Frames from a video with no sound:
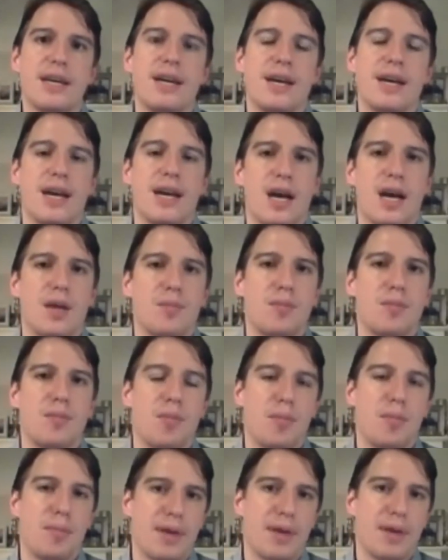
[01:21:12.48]

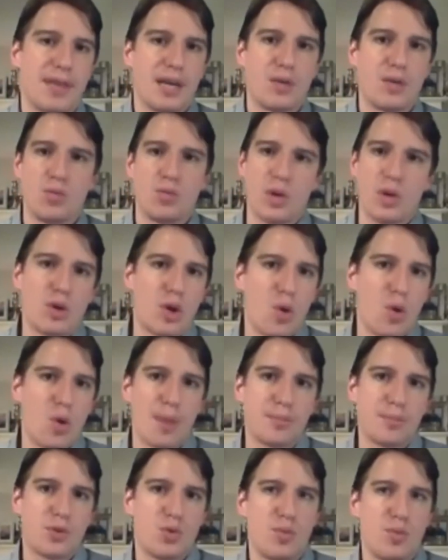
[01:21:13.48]
but then will go
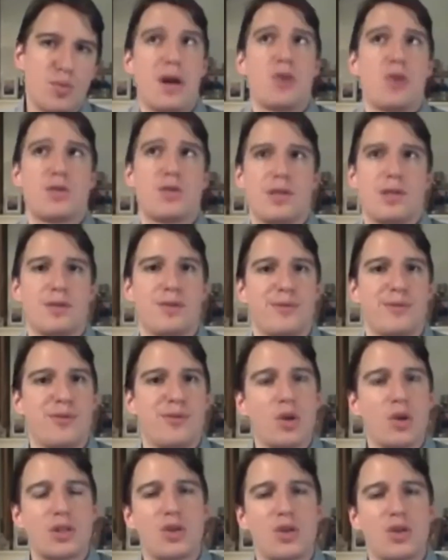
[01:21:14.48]
up to about
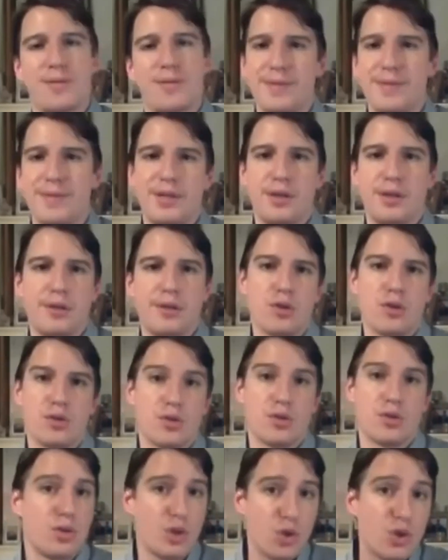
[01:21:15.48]
€40 or
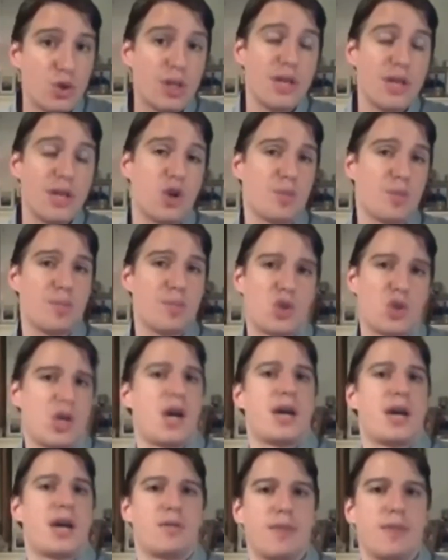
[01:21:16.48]
€50, usually not much
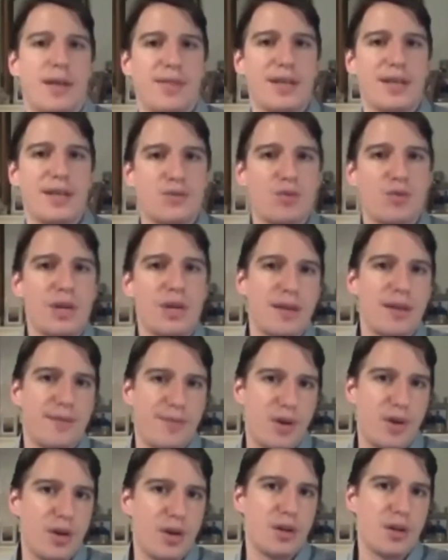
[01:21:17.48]
higher. And that's really a
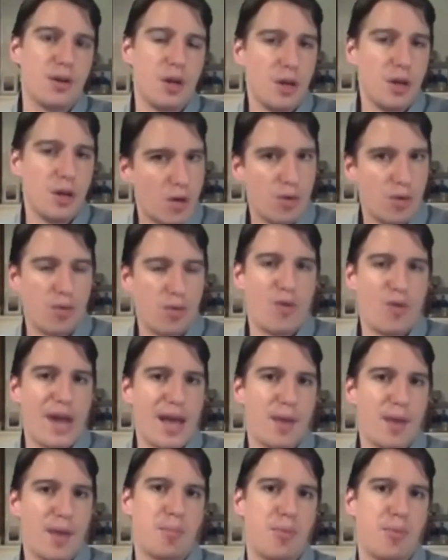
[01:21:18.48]
very
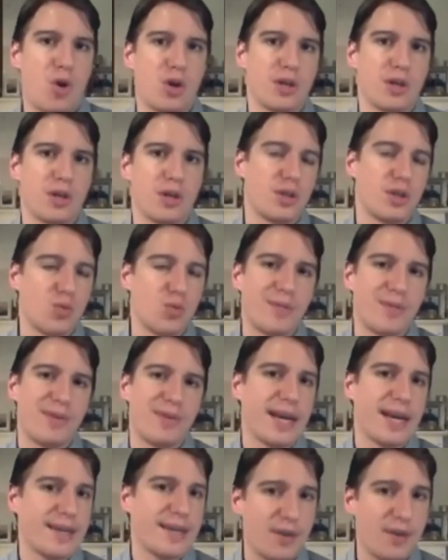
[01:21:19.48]
rare pocket. You will
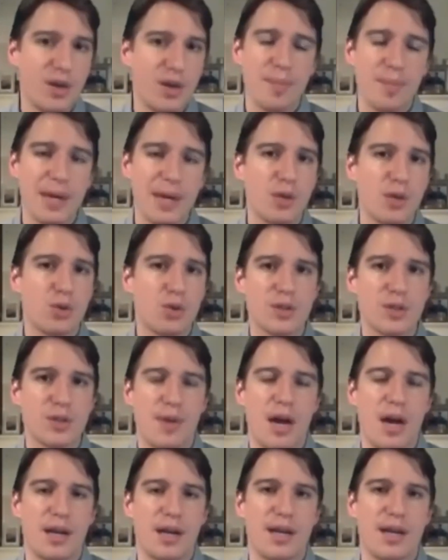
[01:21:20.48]
find very many good
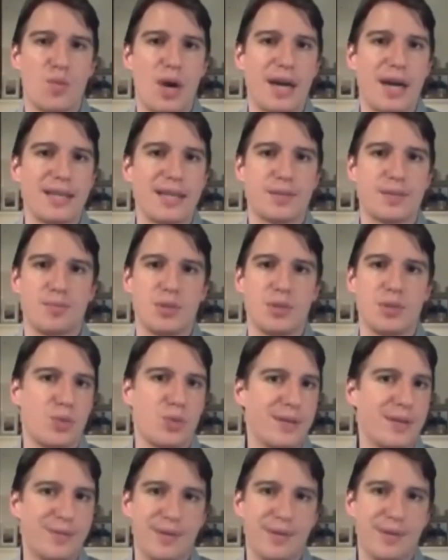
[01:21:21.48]
sparkling wines
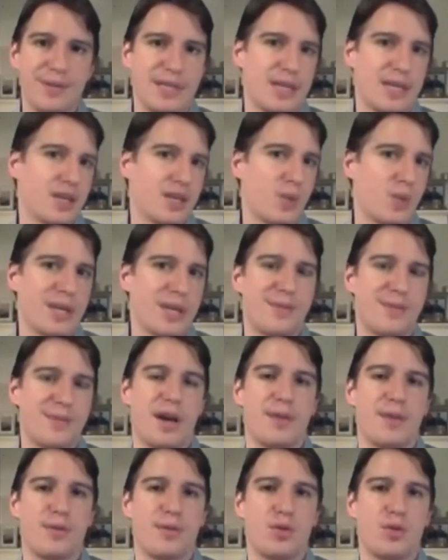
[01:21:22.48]
between 15 and
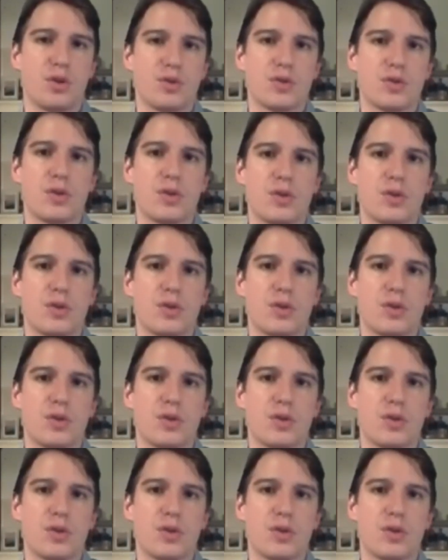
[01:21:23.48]
25 euros.